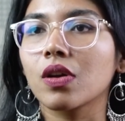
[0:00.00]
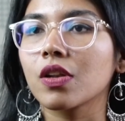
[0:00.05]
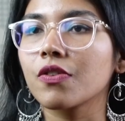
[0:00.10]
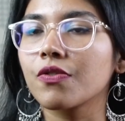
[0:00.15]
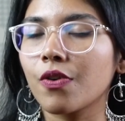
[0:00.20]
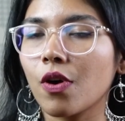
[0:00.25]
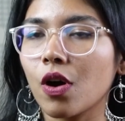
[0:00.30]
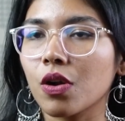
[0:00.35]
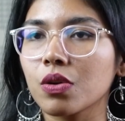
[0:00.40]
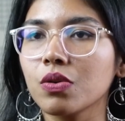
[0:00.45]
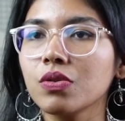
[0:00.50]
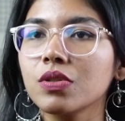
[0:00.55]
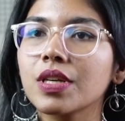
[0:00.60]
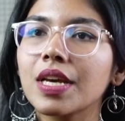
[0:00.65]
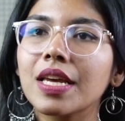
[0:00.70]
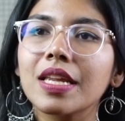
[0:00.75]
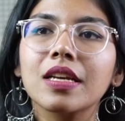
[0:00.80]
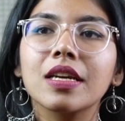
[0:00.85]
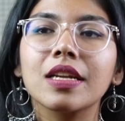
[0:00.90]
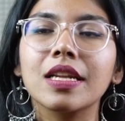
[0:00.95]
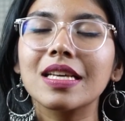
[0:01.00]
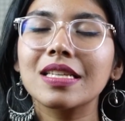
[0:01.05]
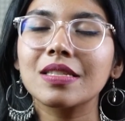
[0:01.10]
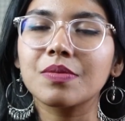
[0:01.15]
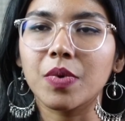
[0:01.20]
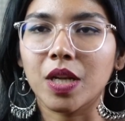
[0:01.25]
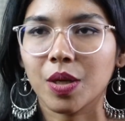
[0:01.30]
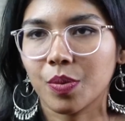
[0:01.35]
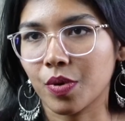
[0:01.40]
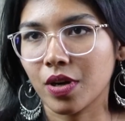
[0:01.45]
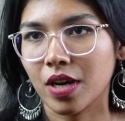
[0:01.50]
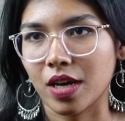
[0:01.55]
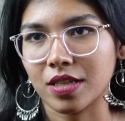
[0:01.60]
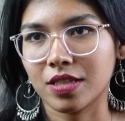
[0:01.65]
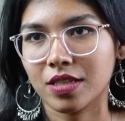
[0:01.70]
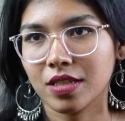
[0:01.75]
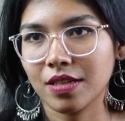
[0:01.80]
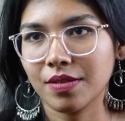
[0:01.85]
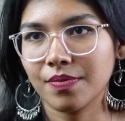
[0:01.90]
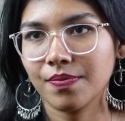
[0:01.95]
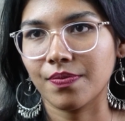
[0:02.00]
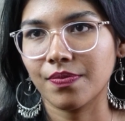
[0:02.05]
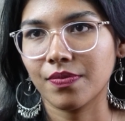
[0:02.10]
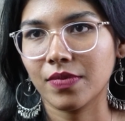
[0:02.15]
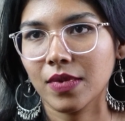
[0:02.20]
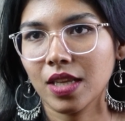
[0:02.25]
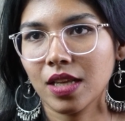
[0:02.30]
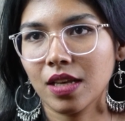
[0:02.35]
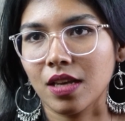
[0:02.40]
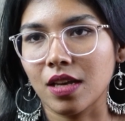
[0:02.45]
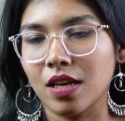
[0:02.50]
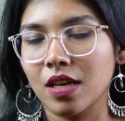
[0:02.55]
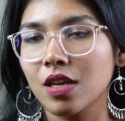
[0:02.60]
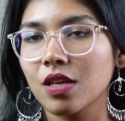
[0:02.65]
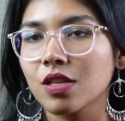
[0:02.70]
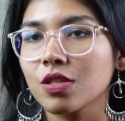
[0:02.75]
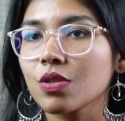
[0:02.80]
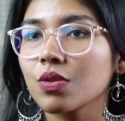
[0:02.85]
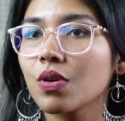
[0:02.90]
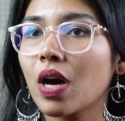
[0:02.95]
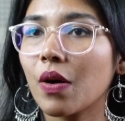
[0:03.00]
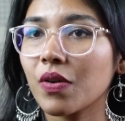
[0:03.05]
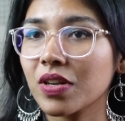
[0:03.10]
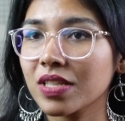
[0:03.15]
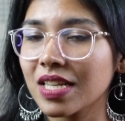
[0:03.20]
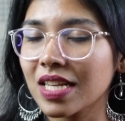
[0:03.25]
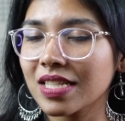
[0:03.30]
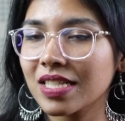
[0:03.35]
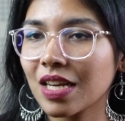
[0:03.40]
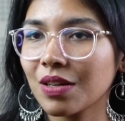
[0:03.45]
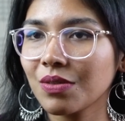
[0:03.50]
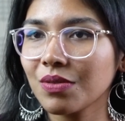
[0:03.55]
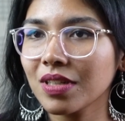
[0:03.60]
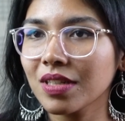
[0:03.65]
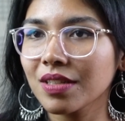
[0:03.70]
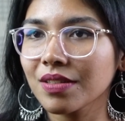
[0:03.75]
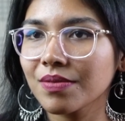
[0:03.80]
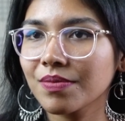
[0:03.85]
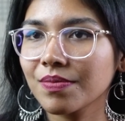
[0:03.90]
can follow to increase milk production. So how does that sound?